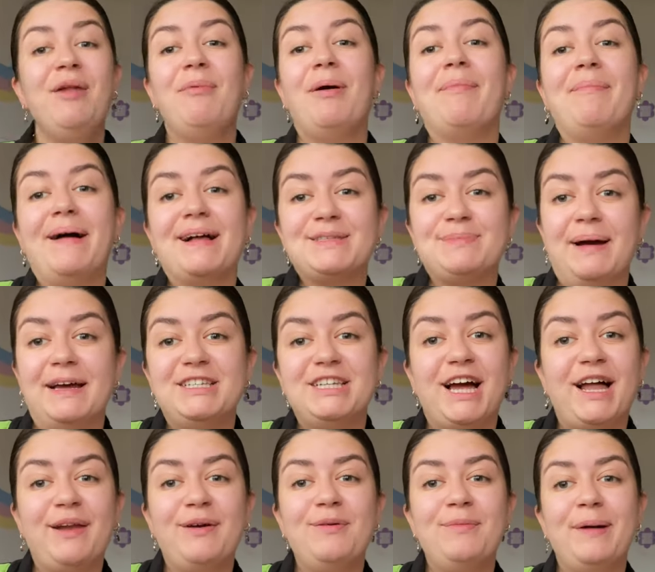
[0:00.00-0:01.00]
welcome back to my
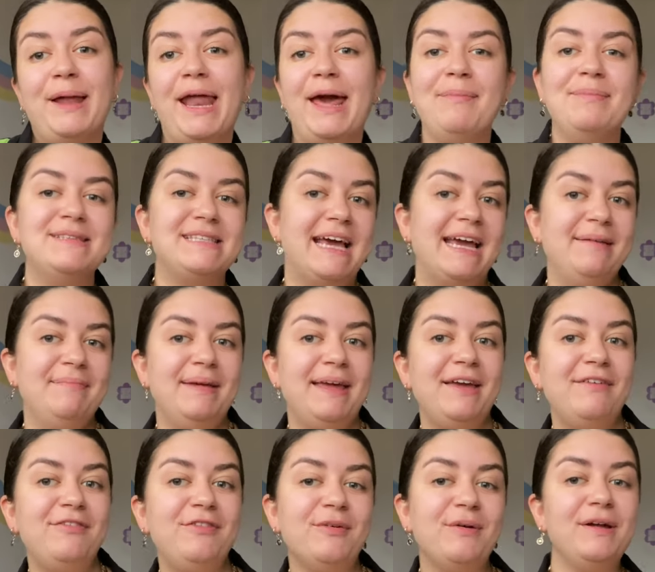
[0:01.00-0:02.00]
channel. My name is Amy,
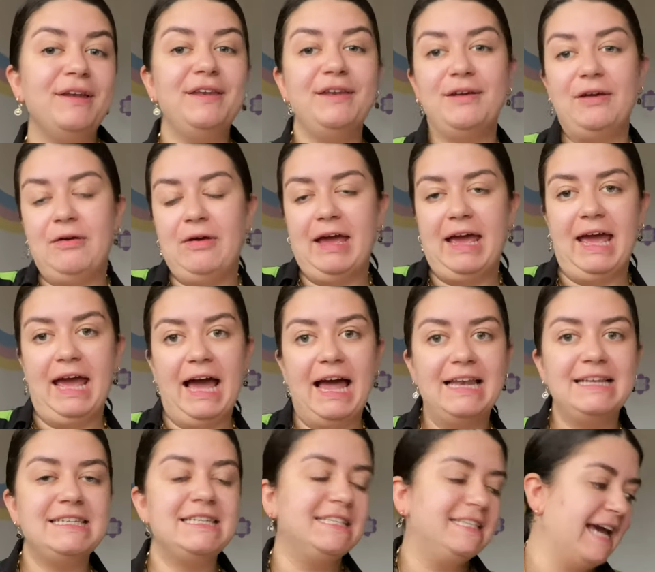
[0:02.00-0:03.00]
if you're new here,
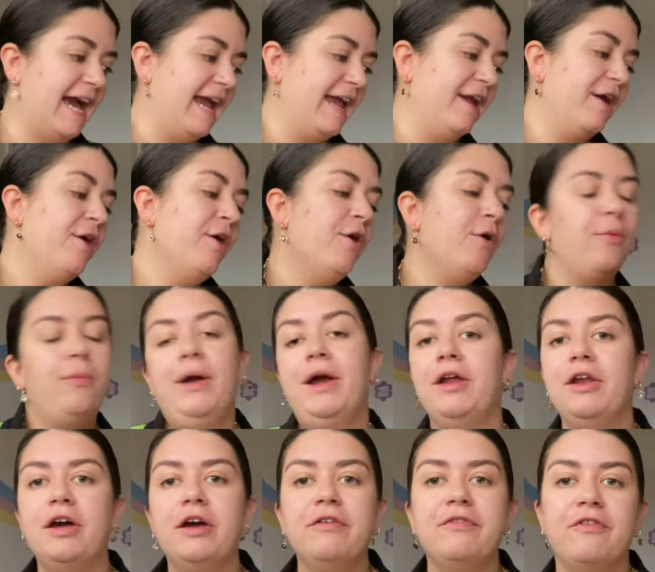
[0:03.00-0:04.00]
and today we're gonna
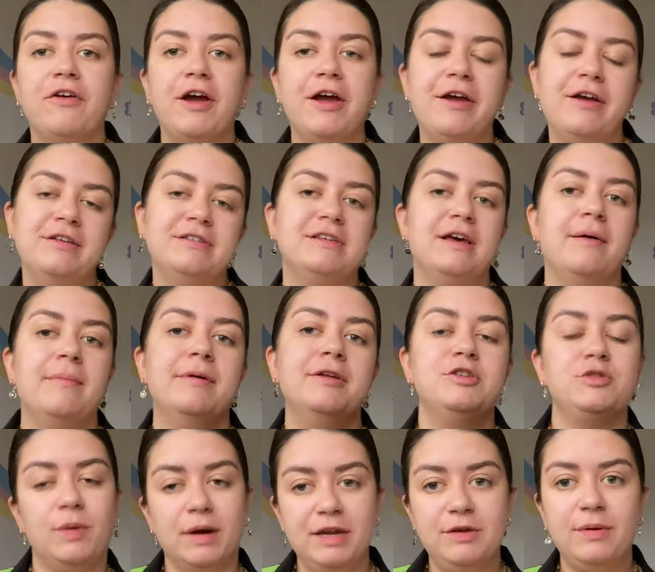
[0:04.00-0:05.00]
go through some
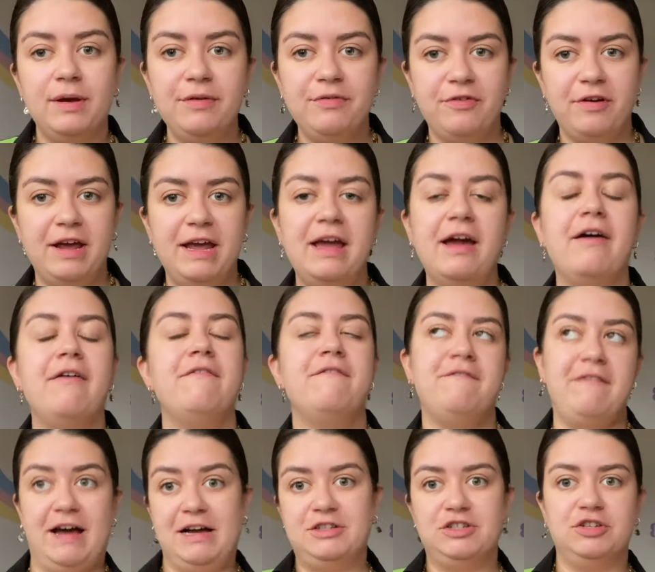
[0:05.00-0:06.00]
2023
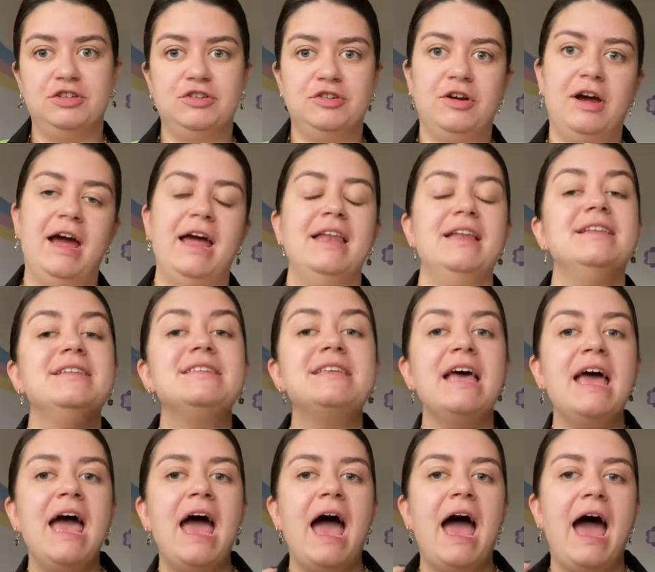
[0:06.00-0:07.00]
fashion trends
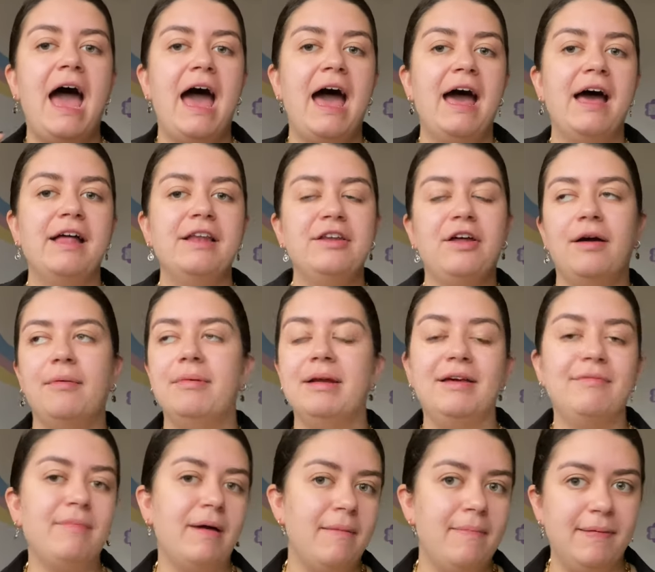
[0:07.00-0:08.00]
and I'm gonna give
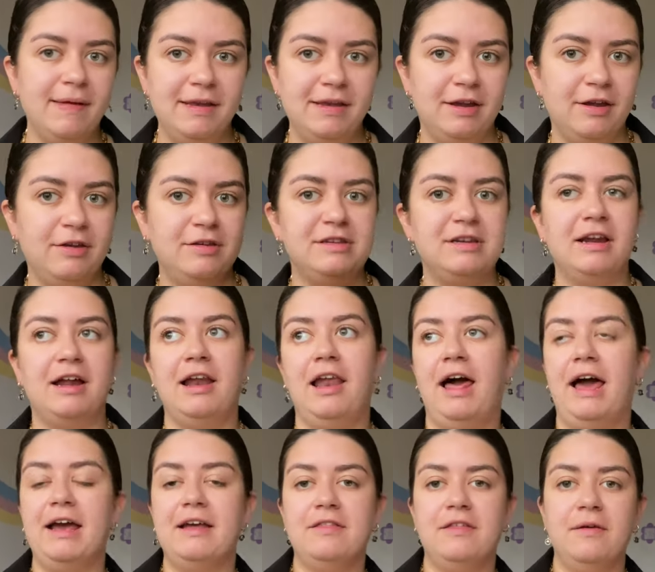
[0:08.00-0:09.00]
my opinion. Did I
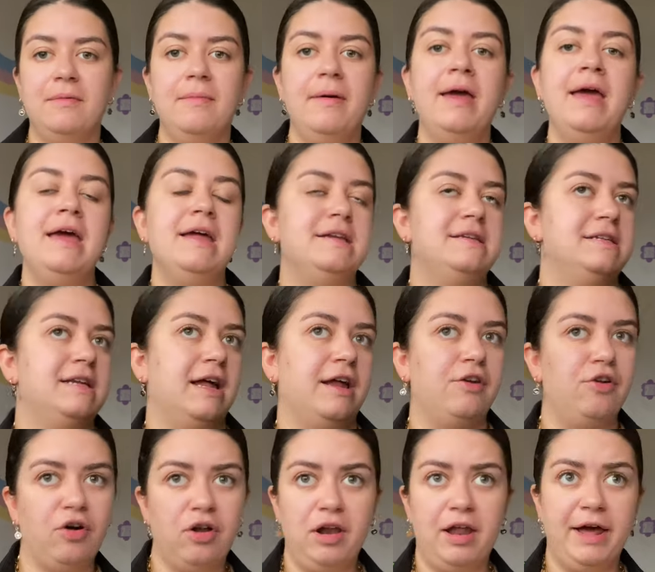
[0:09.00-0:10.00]
like them? Did I
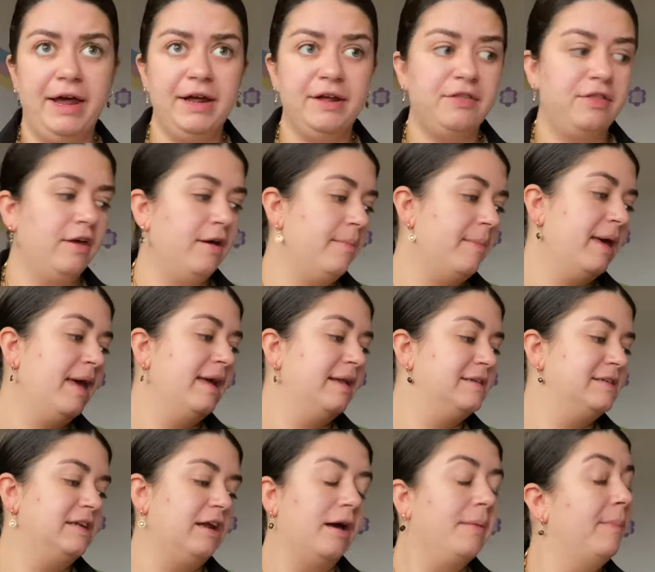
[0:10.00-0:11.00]
not like them?
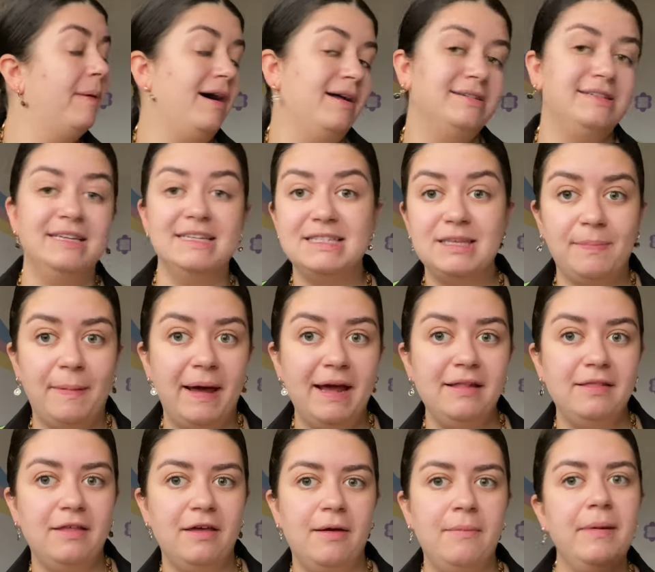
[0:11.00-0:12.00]
Did I participate
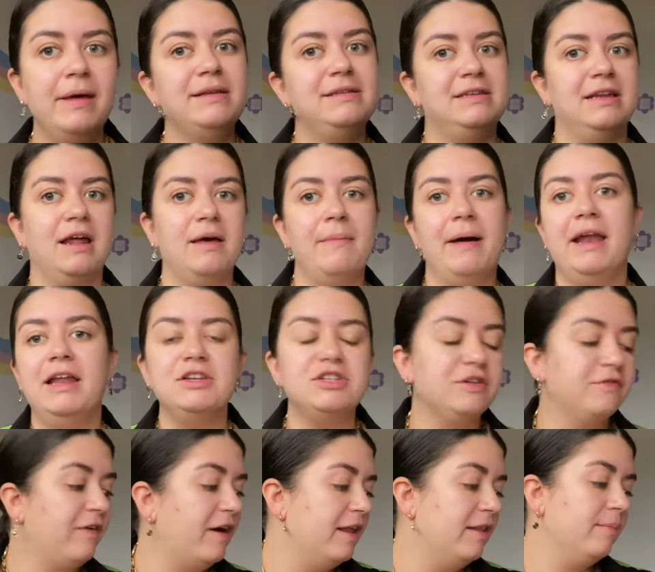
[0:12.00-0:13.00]
them? Did I manage to
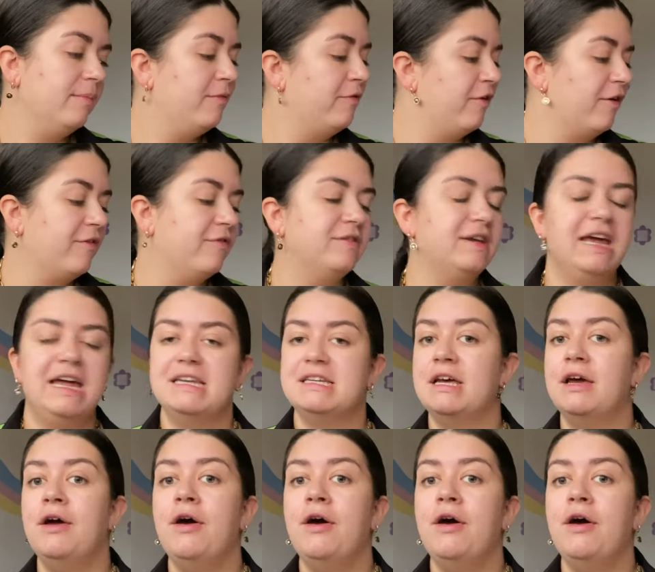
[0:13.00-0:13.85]
find them thrifted?